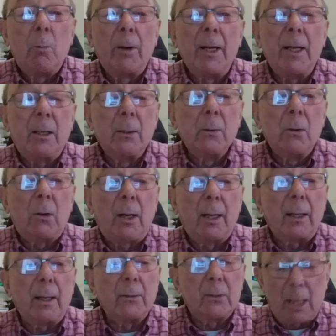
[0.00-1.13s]
when he can look
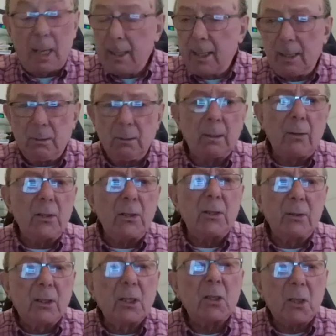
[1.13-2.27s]
at it and say, yes, well,
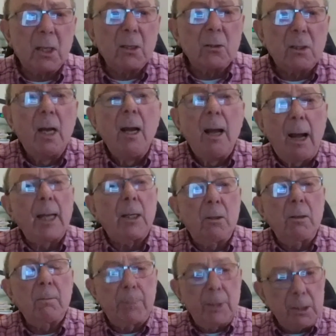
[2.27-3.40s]
this is a
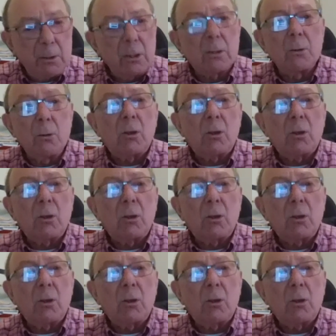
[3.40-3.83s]
good business.